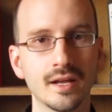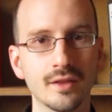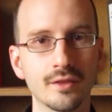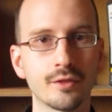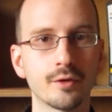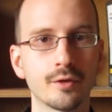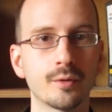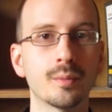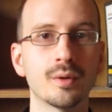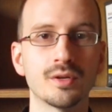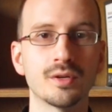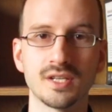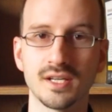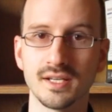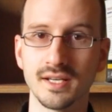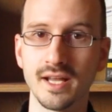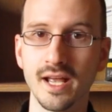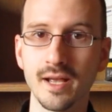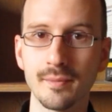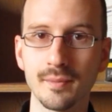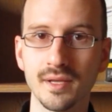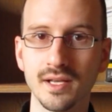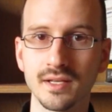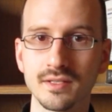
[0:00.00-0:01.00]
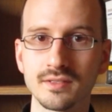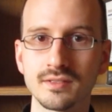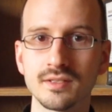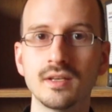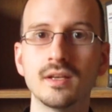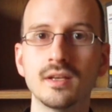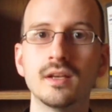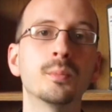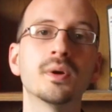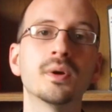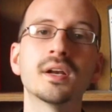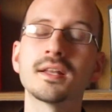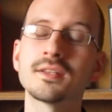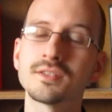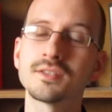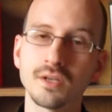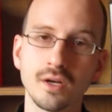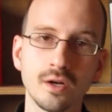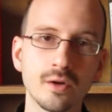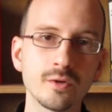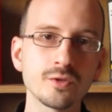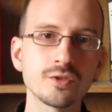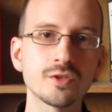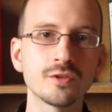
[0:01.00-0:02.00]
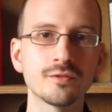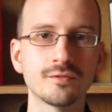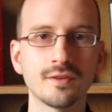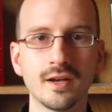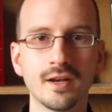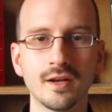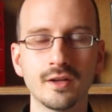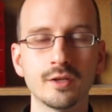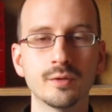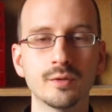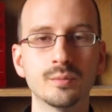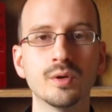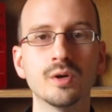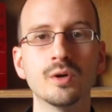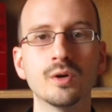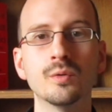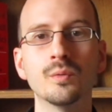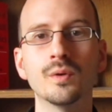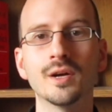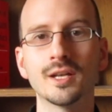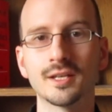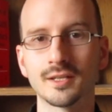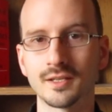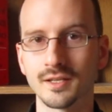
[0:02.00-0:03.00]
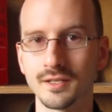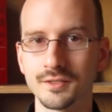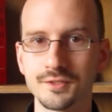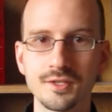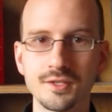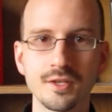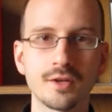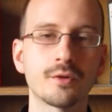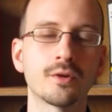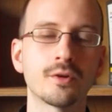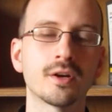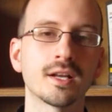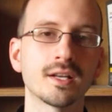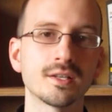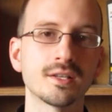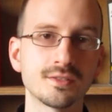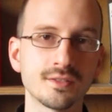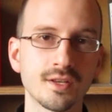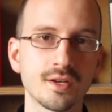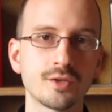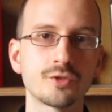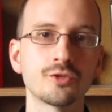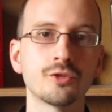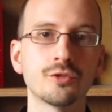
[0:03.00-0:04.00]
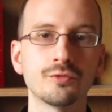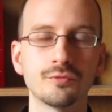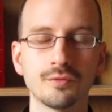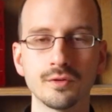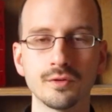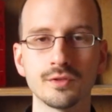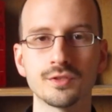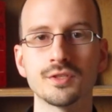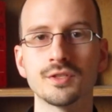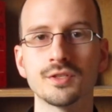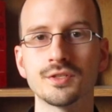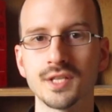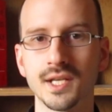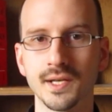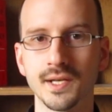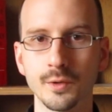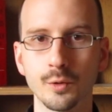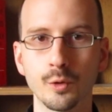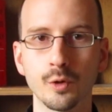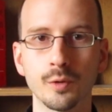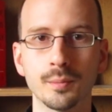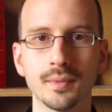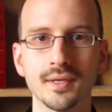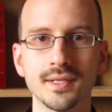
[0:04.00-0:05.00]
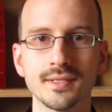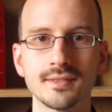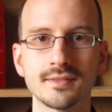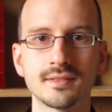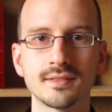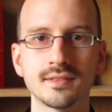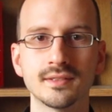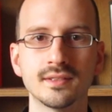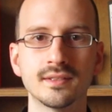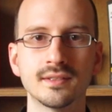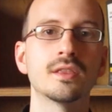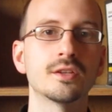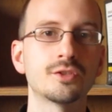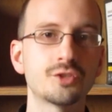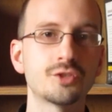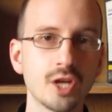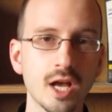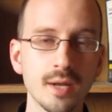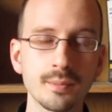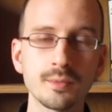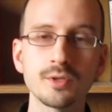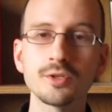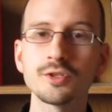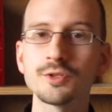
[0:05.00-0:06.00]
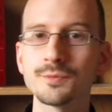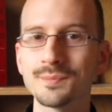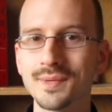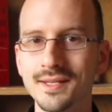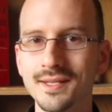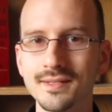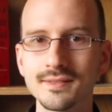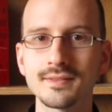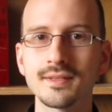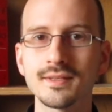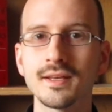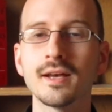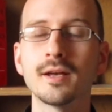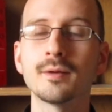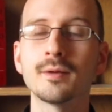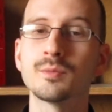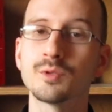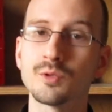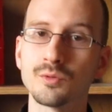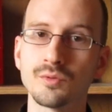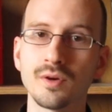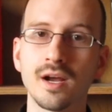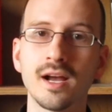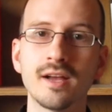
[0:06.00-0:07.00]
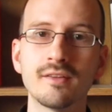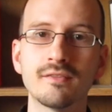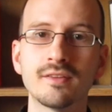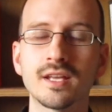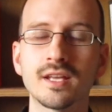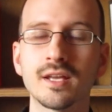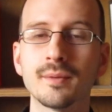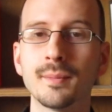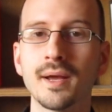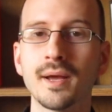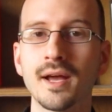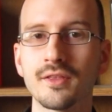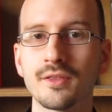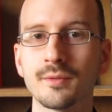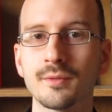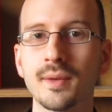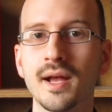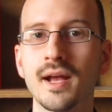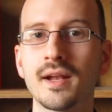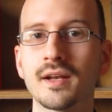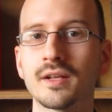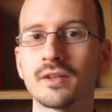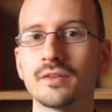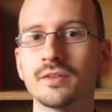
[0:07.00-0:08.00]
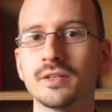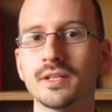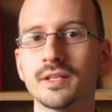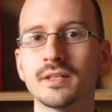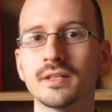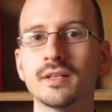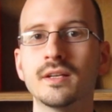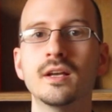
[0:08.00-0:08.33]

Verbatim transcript: and thermodynamics, but it's also valuable when considering central forces and orbits. The chapter spends time deriving it mathematically,